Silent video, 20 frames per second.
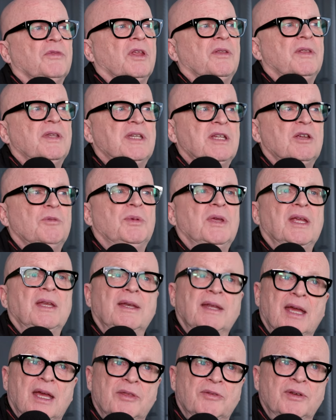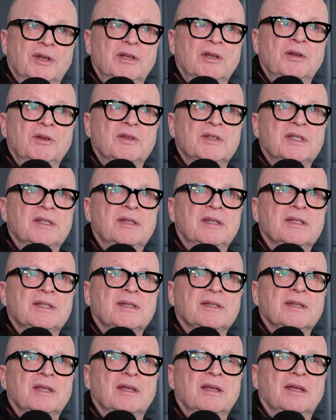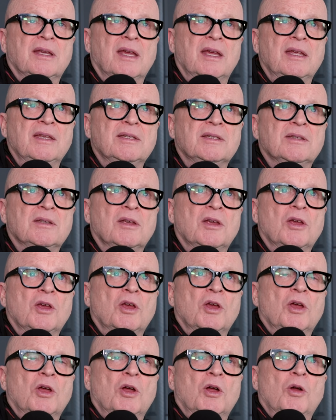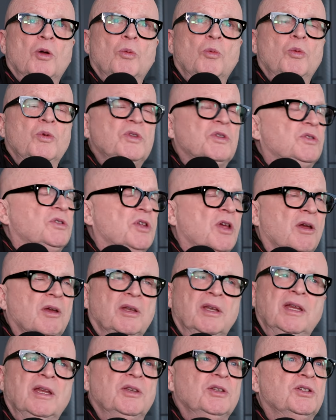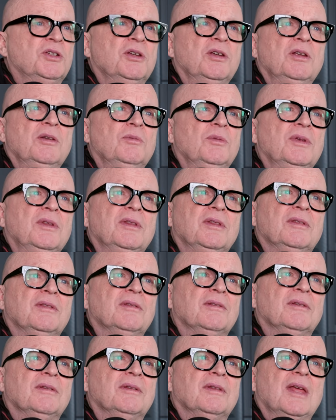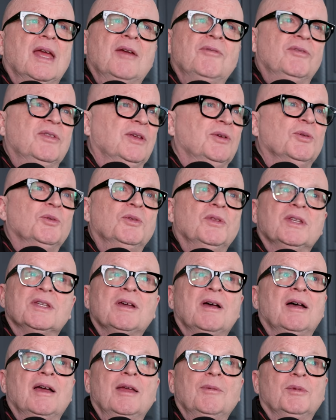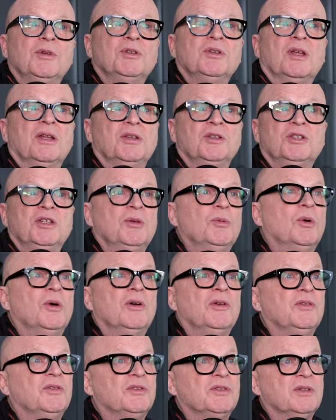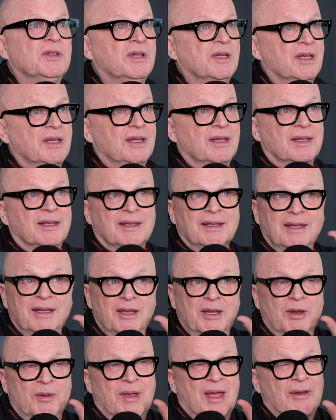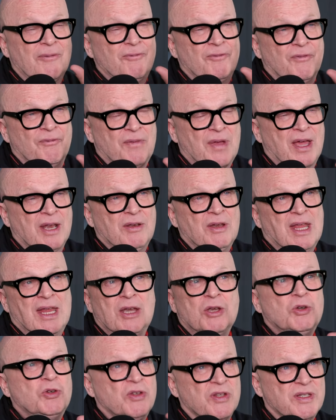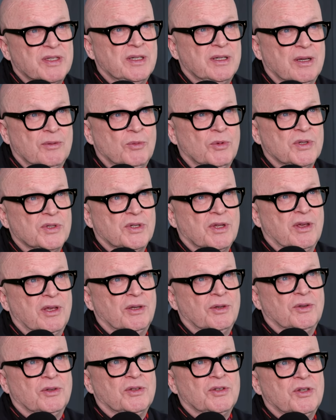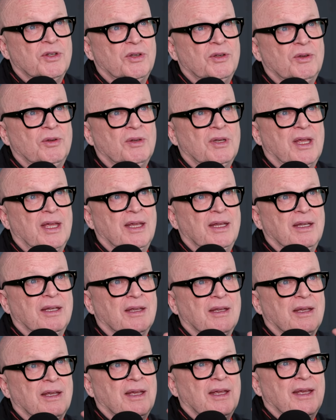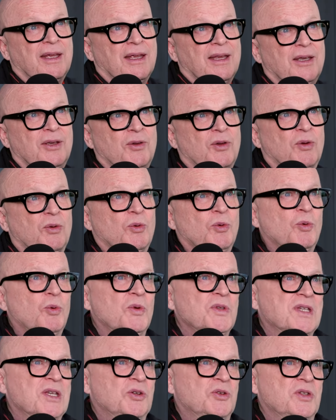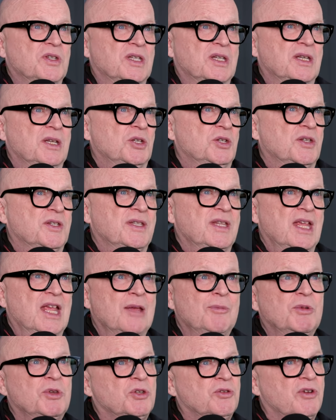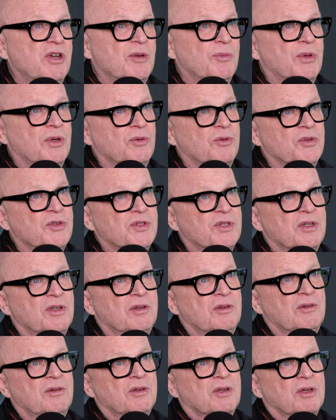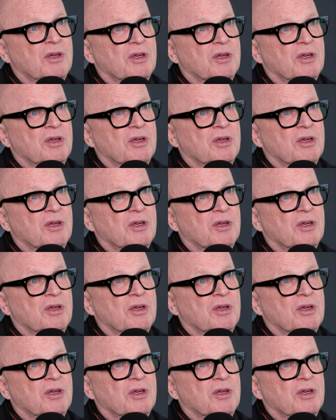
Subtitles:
the DOP and Catherine Lutz in this case was totally in tune with everything all the time, and she was, you know, and interested in what's going on too, like not always interested in just the imagery but also